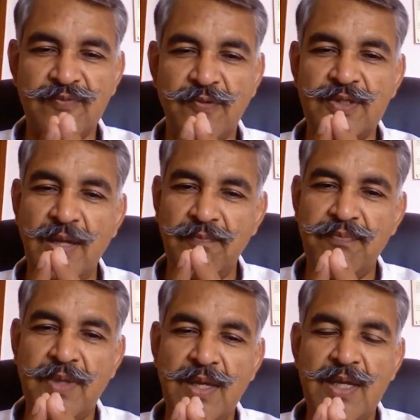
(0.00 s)
For
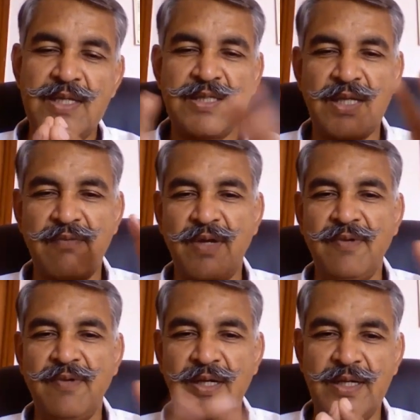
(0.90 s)
them,
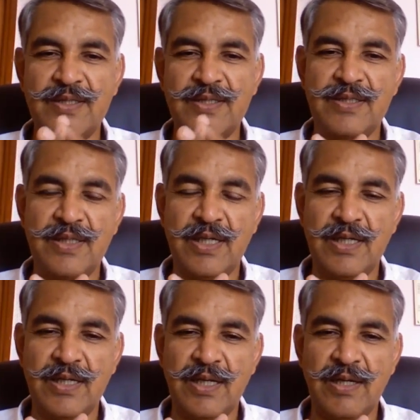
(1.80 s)
survival is
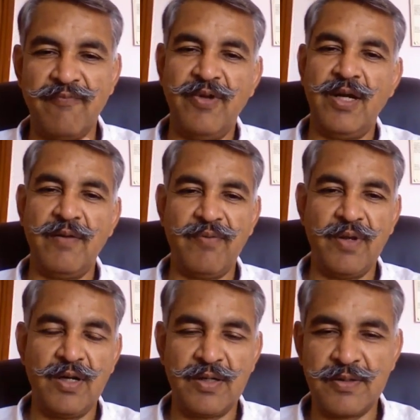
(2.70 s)
very
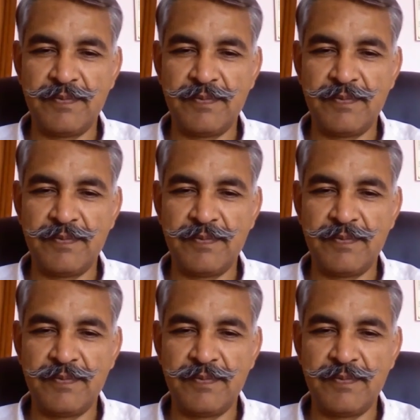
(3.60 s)
difficult.